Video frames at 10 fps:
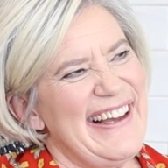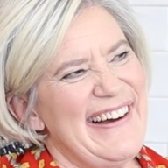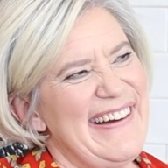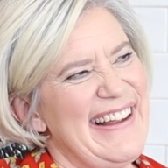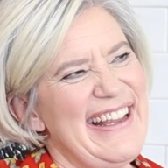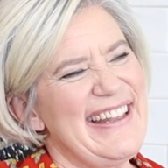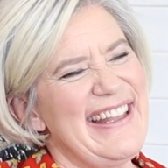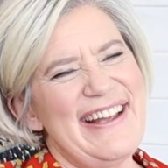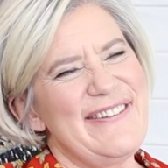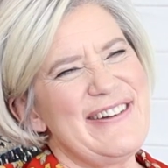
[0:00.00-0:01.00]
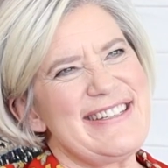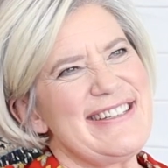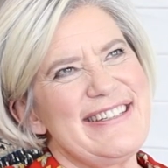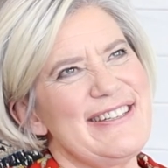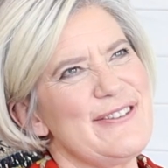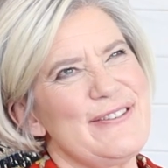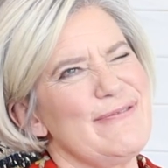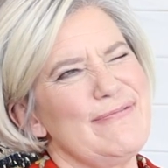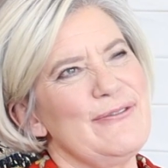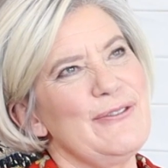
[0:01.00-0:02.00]
No, that
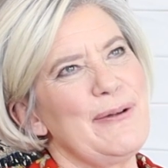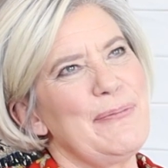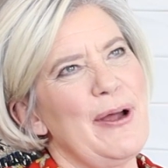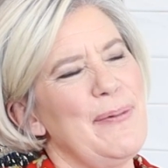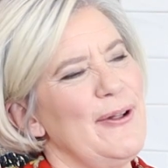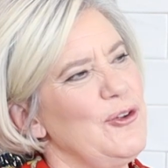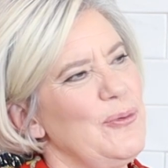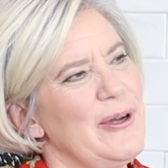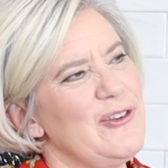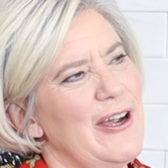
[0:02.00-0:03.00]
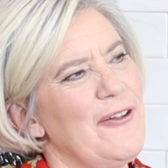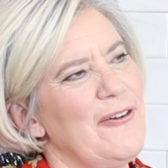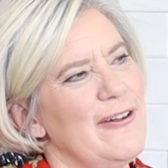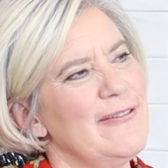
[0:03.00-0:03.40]
doesn't ring my bell too much either.